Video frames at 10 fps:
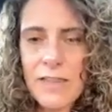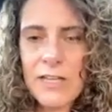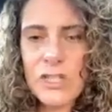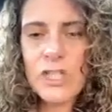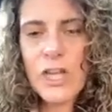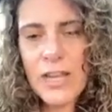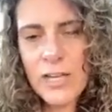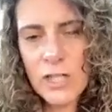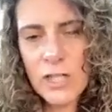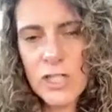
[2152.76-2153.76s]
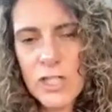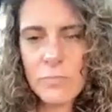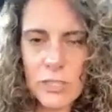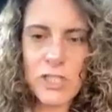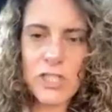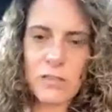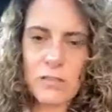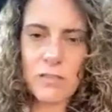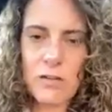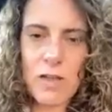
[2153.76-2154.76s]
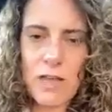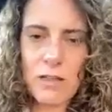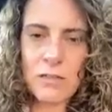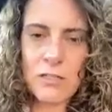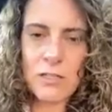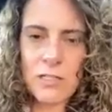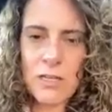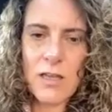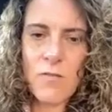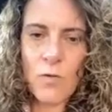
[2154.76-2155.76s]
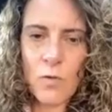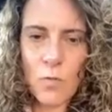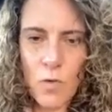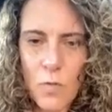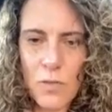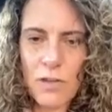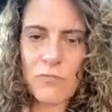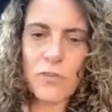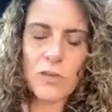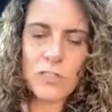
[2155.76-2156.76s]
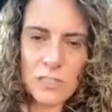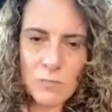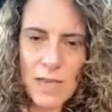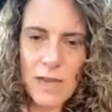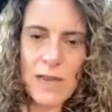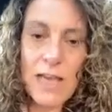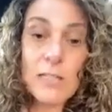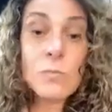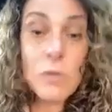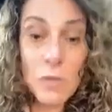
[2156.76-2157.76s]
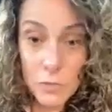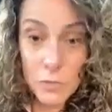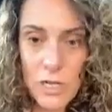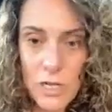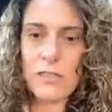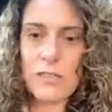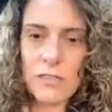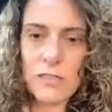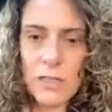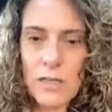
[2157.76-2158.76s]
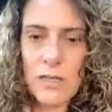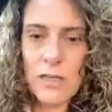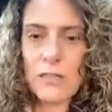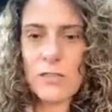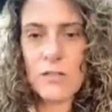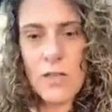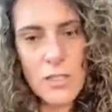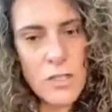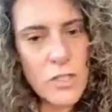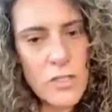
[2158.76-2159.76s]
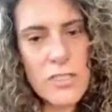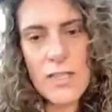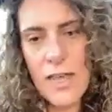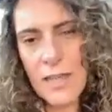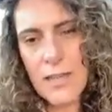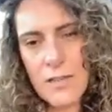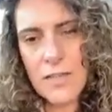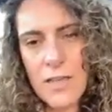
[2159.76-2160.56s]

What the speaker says: that changes the picture around women versus men as perpetrators. It's not to say that